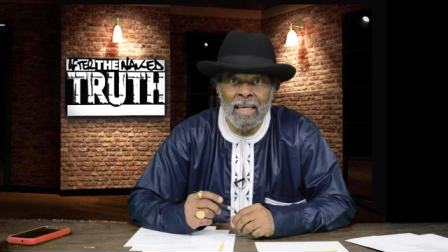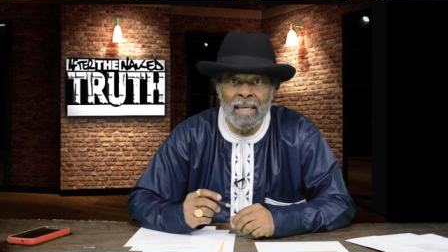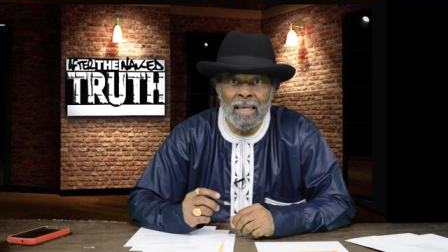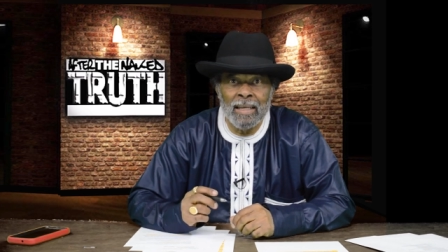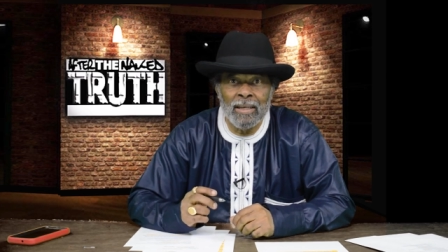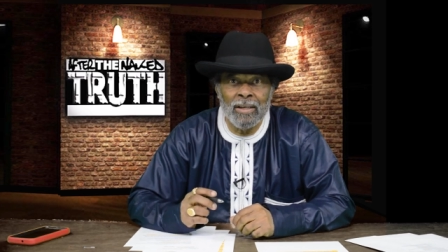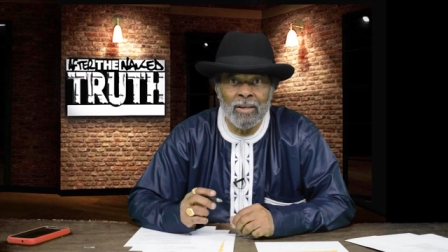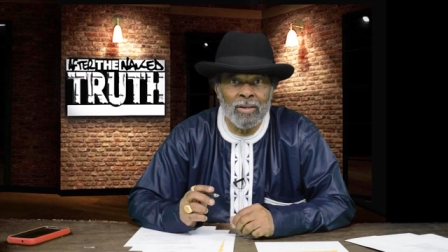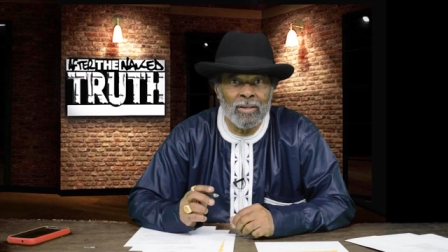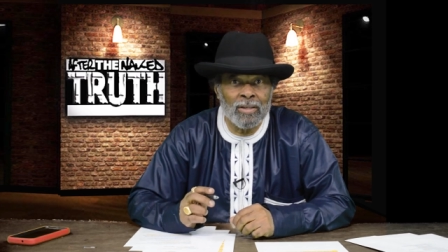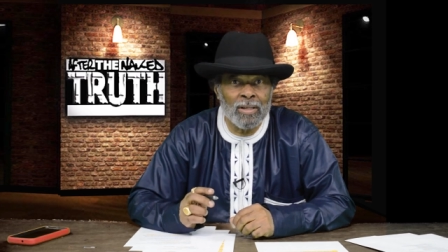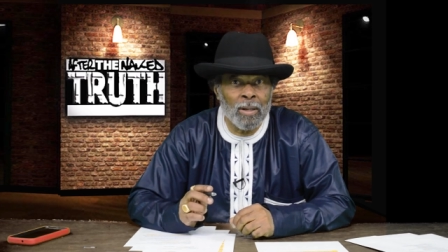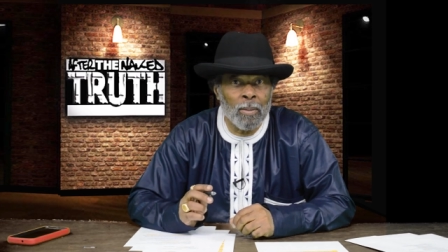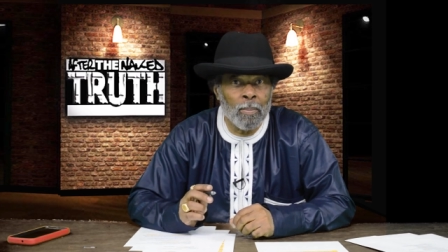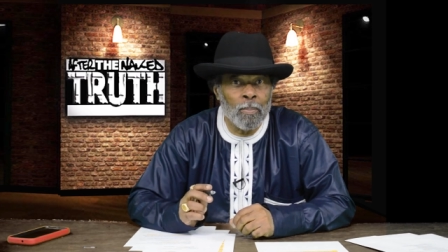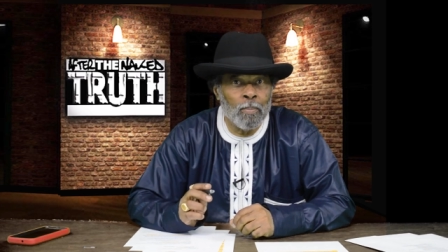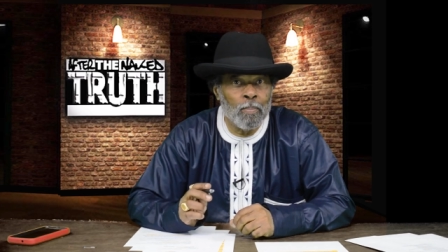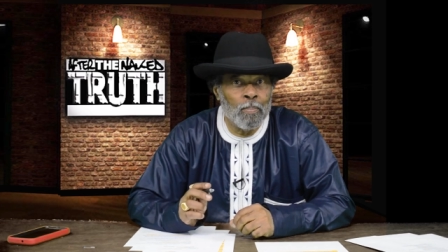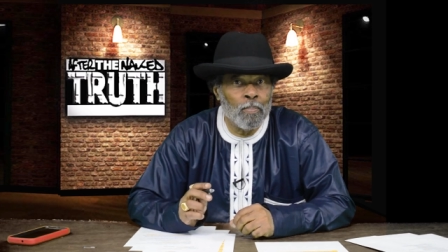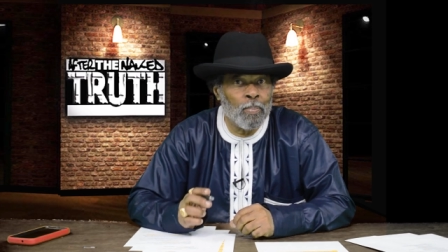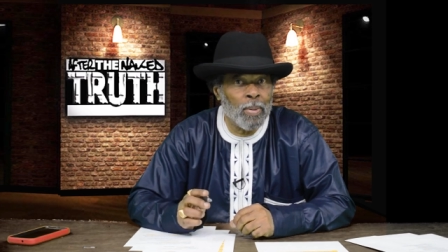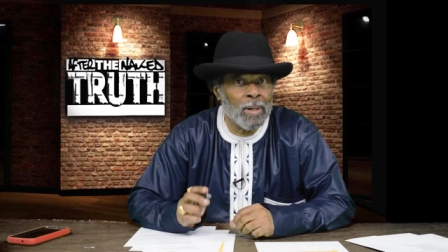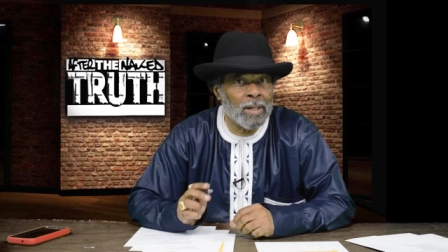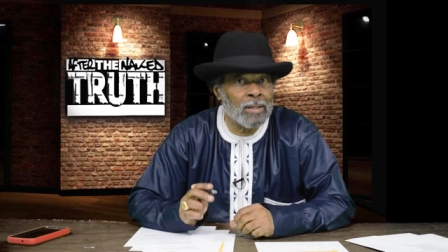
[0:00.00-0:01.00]
And there's a
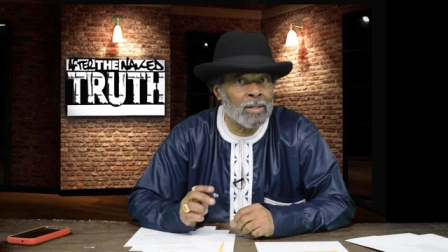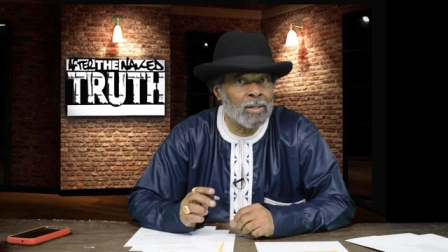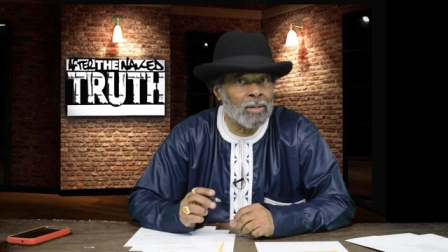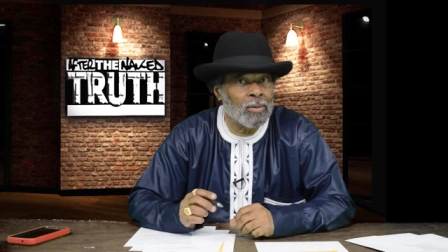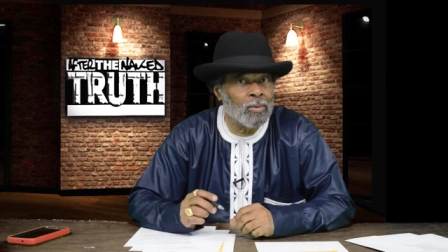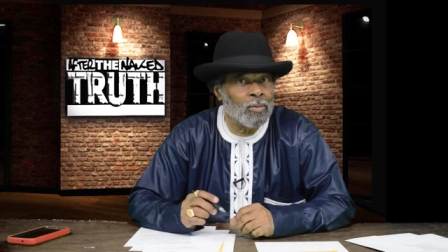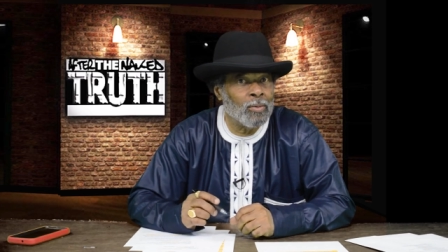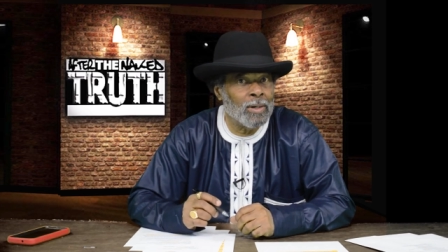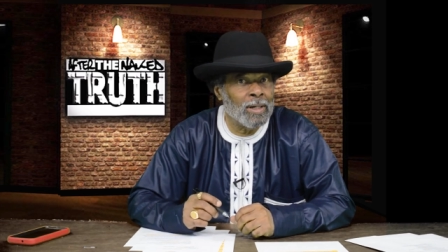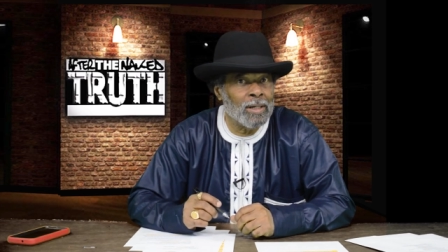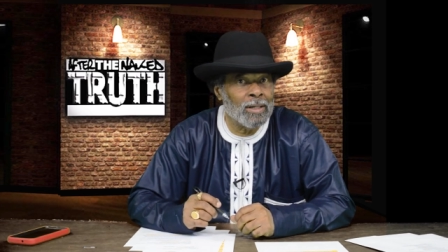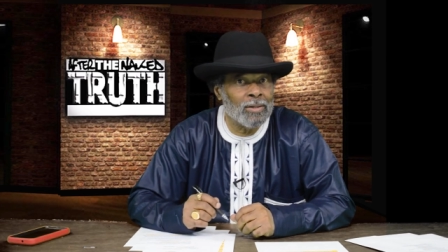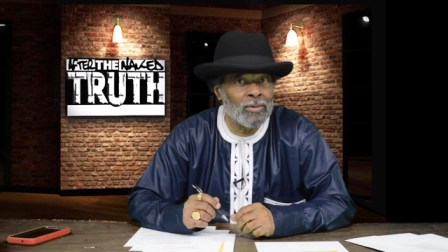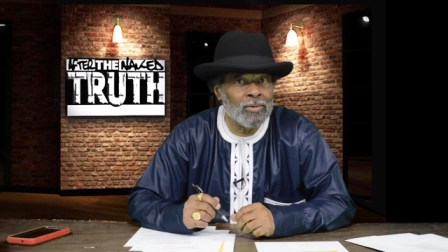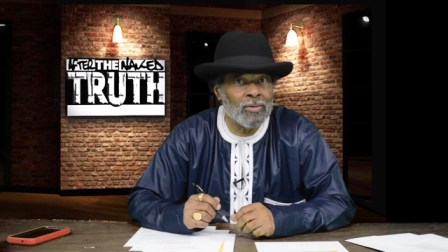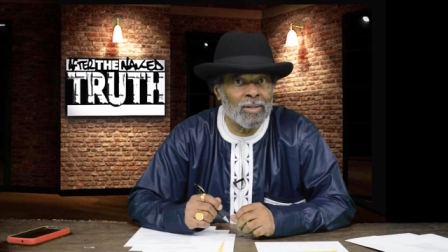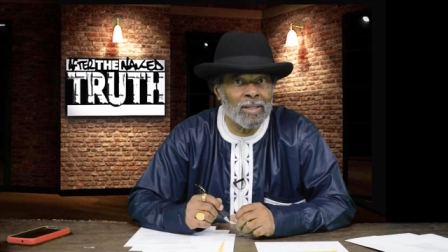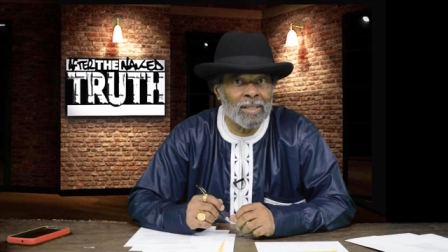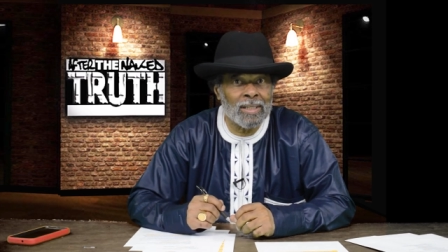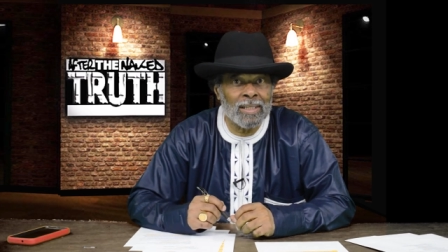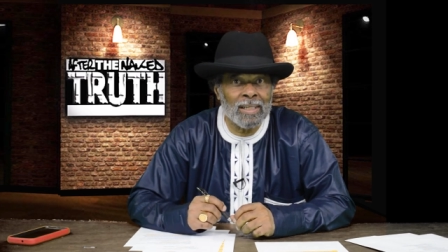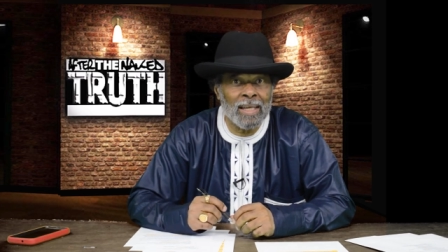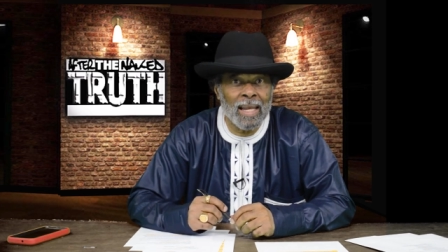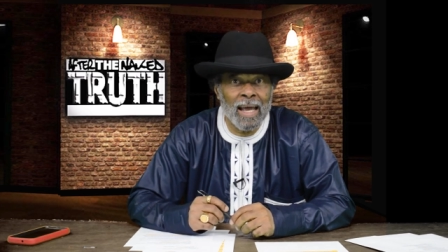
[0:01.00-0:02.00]
bunch of
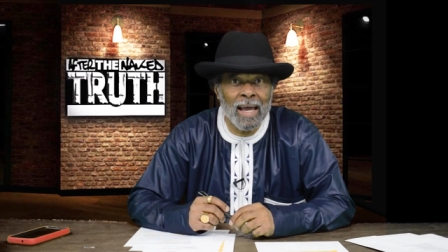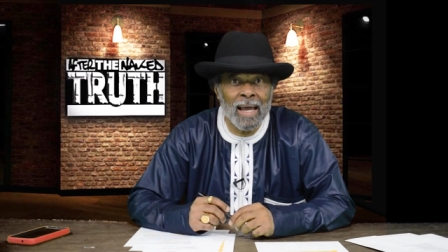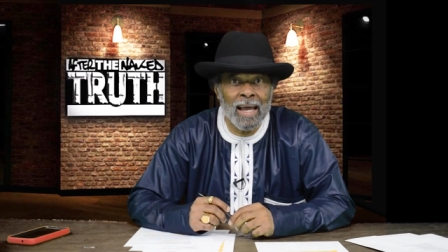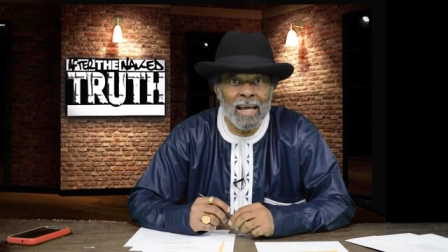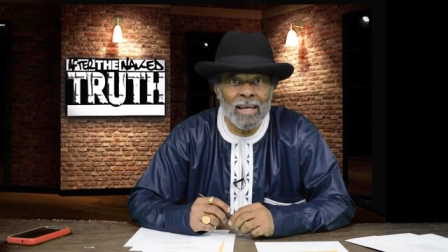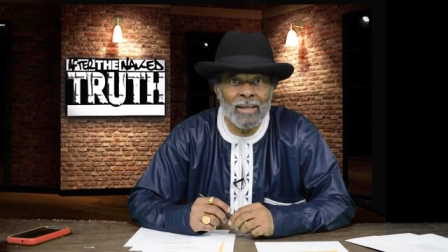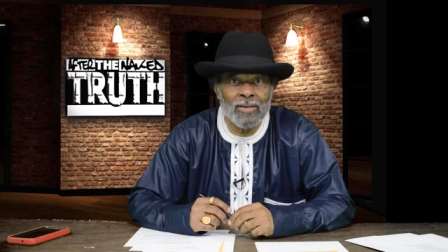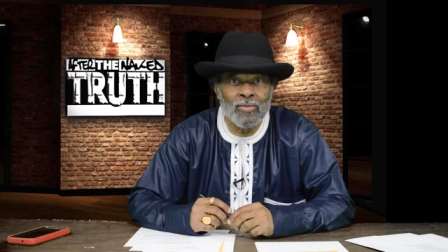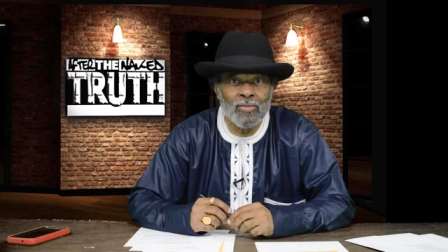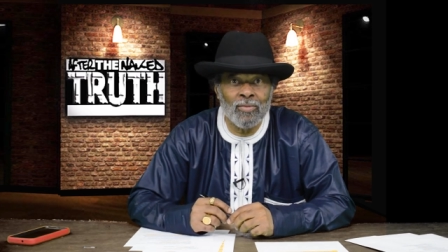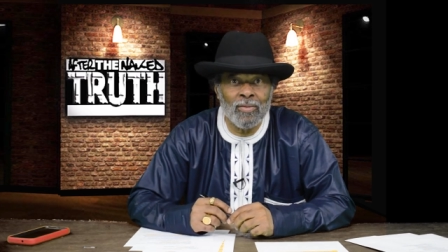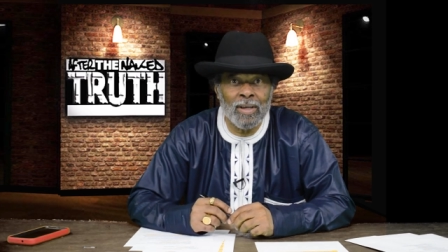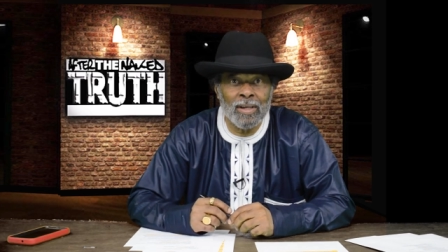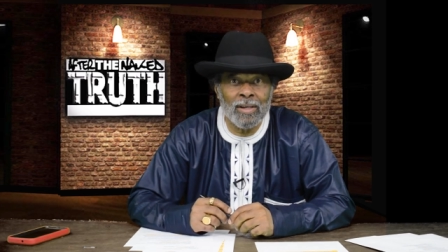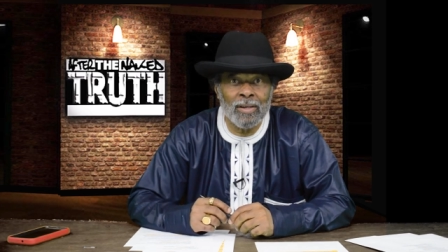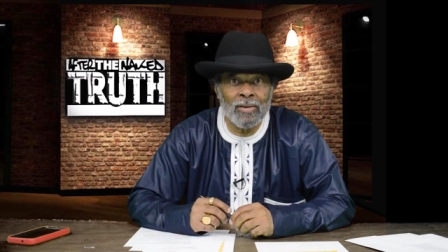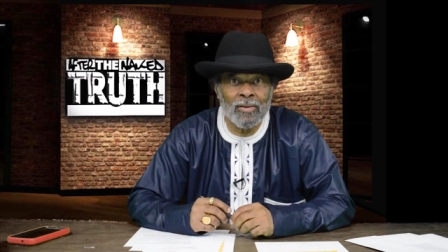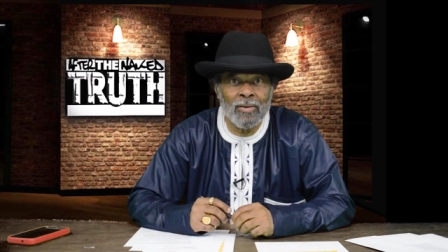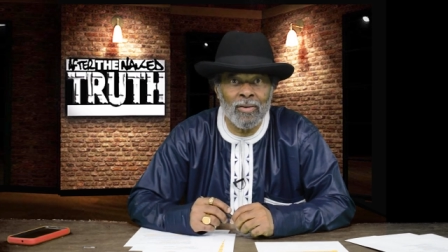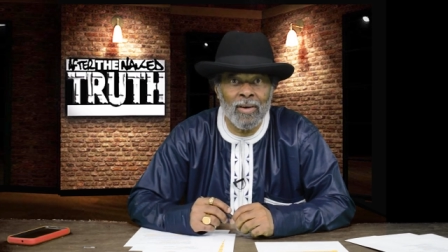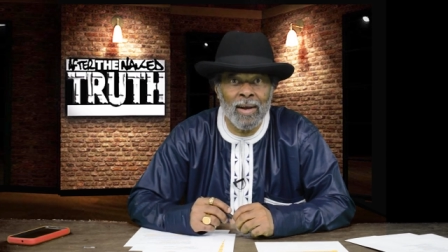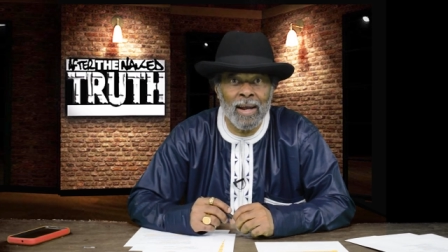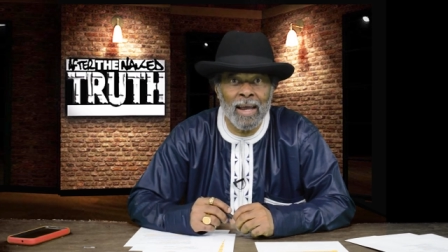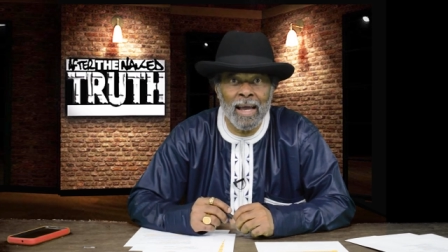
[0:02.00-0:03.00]
well-dressed lies
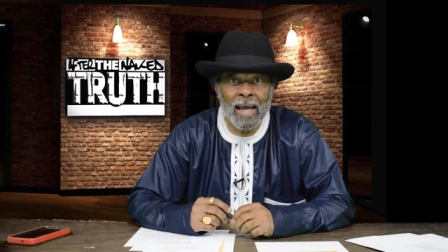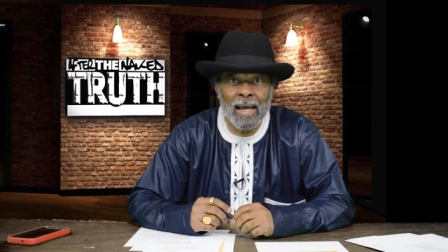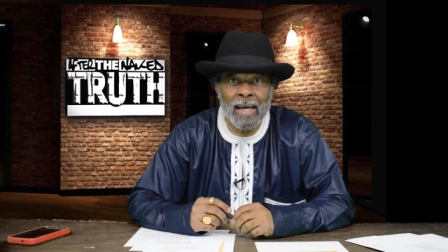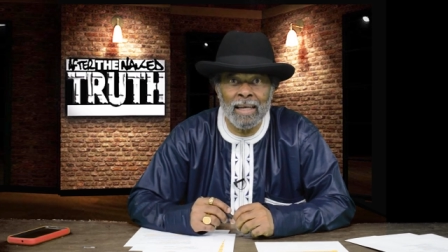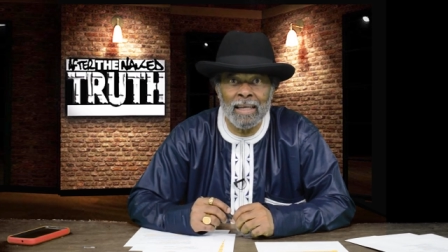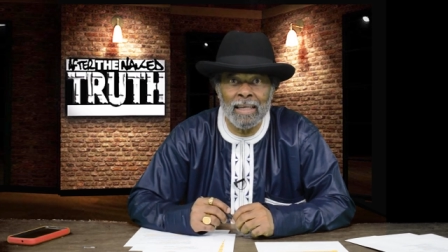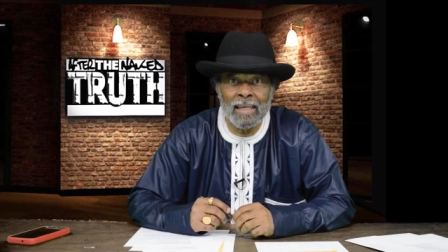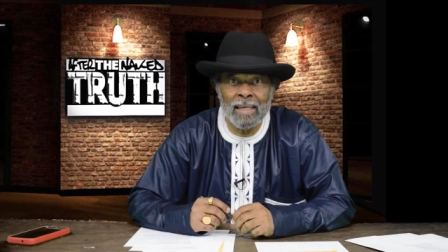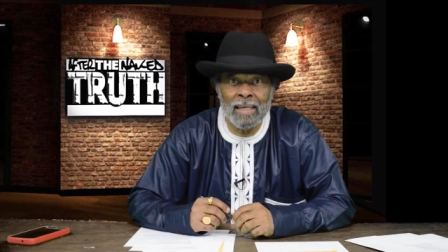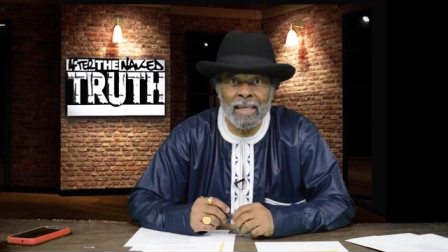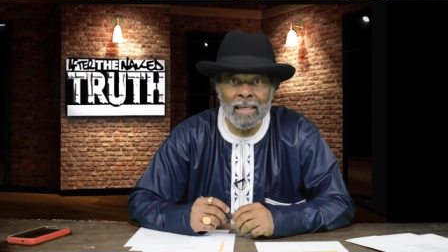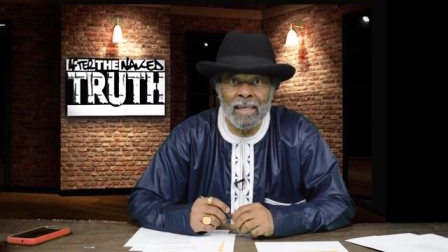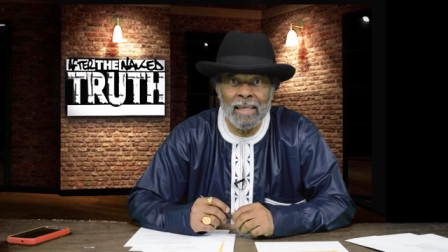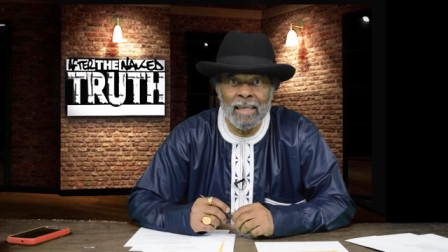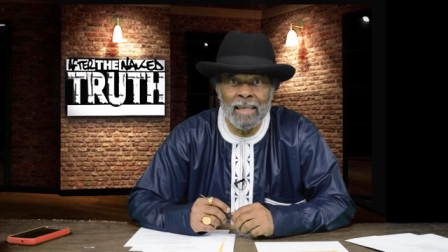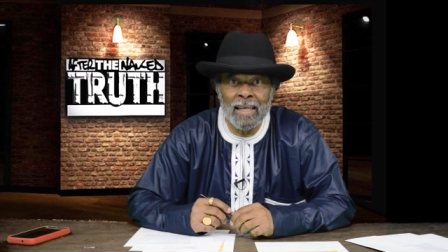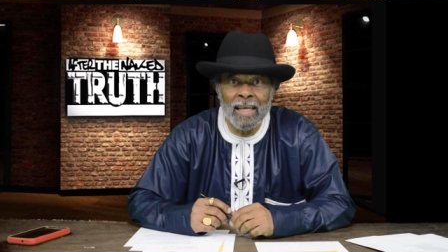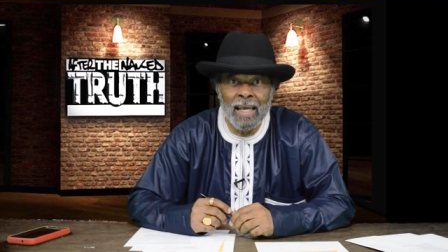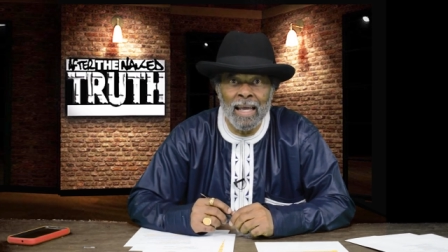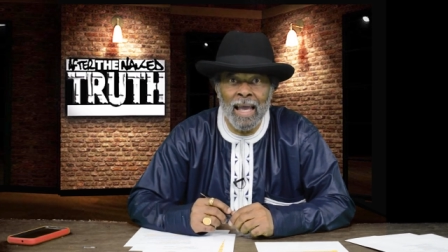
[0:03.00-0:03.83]
running around here.